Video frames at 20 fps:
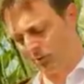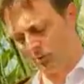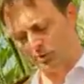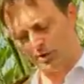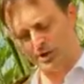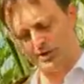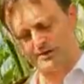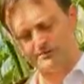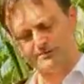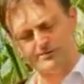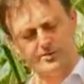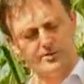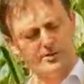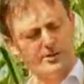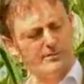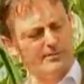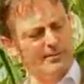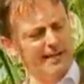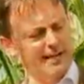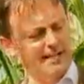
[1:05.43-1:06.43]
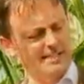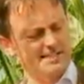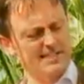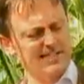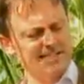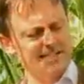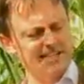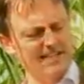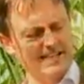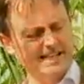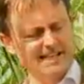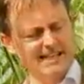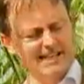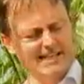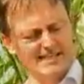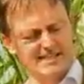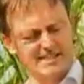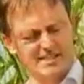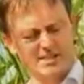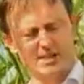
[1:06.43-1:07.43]
what we're looking for in the plants
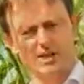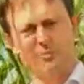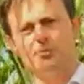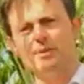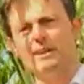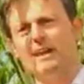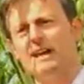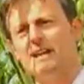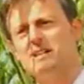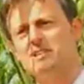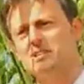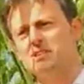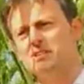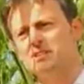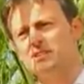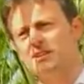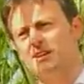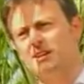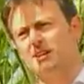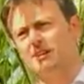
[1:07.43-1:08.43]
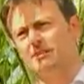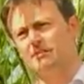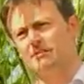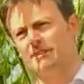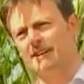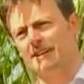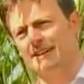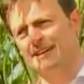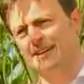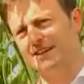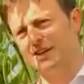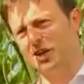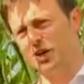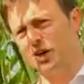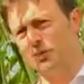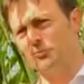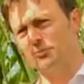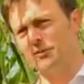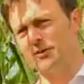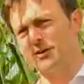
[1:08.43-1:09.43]
is a combination of the
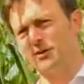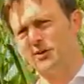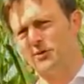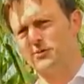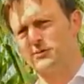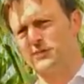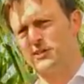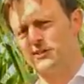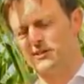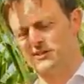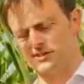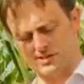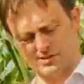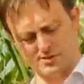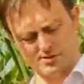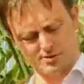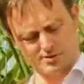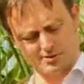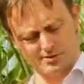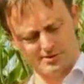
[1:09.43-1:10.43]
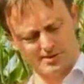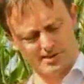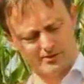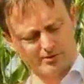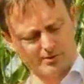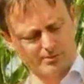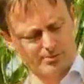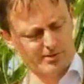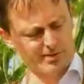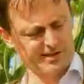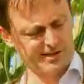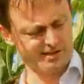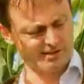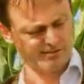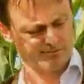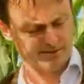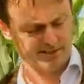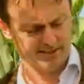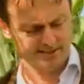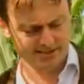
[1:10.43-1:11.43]
cob and also the stalk. So if I put these
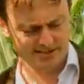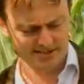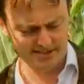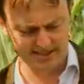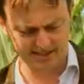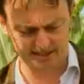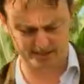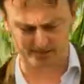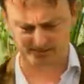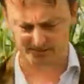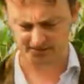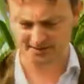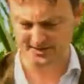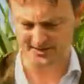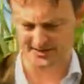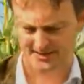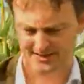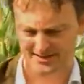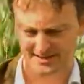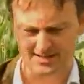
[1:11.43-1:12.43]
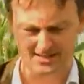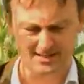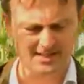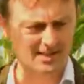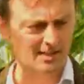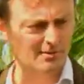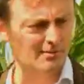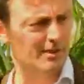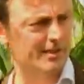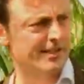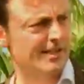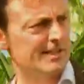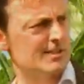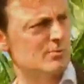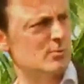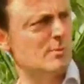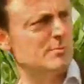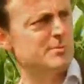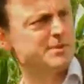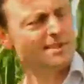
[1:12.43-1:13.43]
plants down, and look at
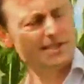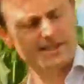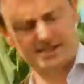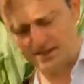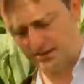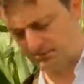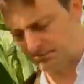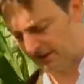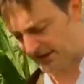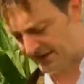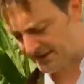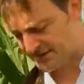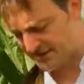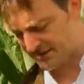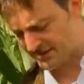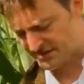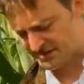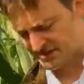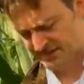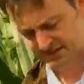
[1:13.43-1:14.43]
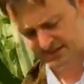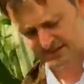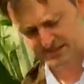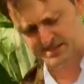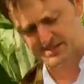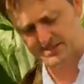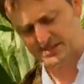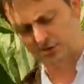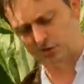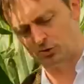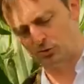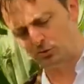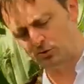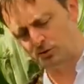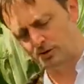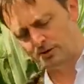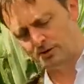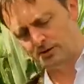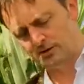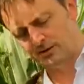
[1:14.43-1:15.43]
this one particular plant, you can see it's still
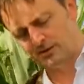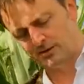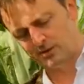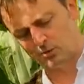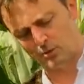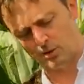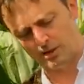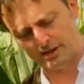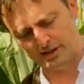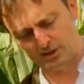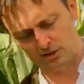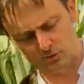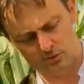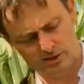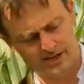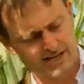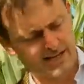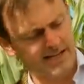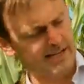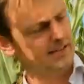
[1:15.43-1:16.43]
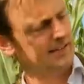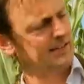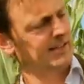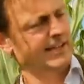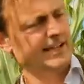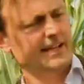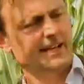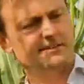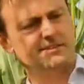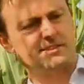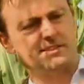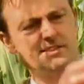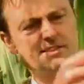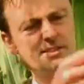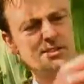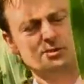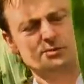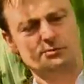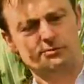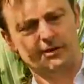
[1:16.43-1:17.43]
quite green. The leaves are
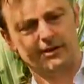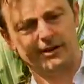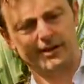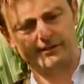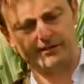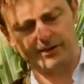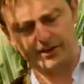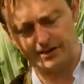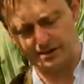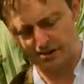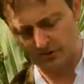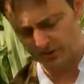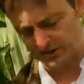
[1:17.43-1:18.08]
still very, very